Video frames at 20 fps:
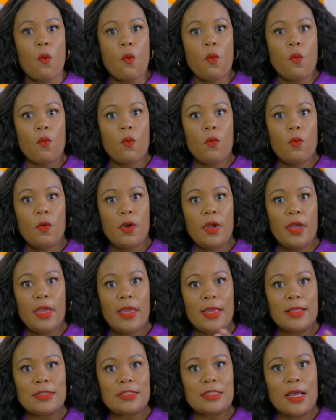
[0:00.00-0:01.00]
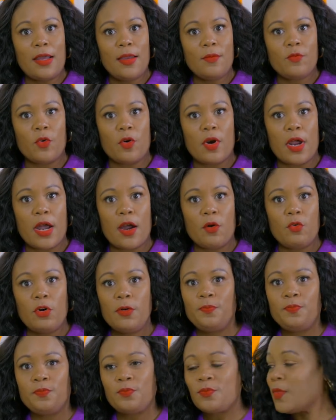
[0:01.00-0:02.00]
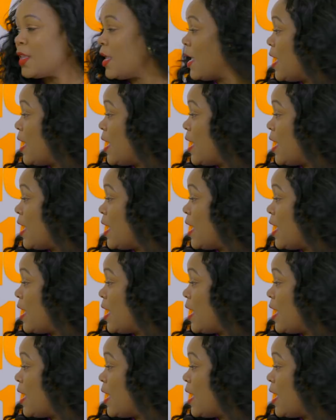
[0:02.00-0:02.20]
Oh, it's time for our